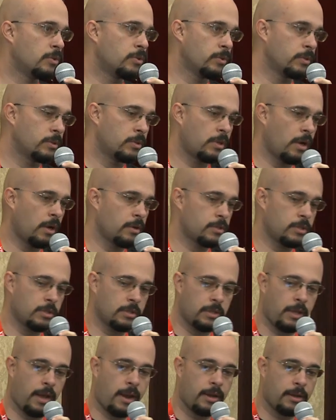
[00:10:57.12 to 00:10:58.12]

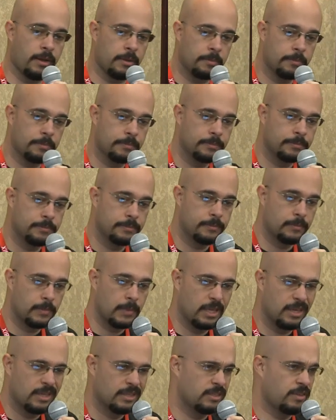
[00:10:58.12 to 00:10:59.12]
2009.
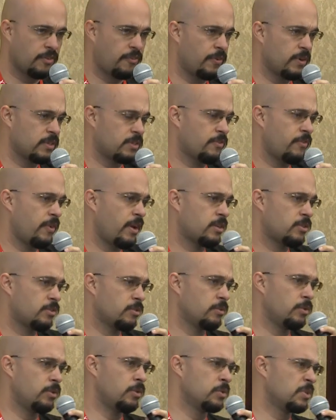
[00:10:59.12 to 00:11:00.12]
The first
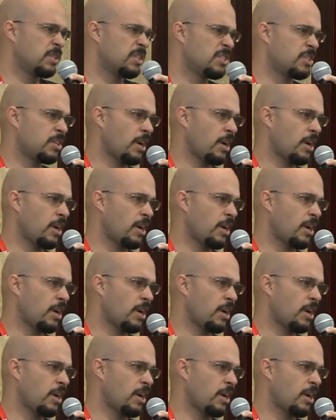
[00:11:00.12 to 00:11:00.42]
version uses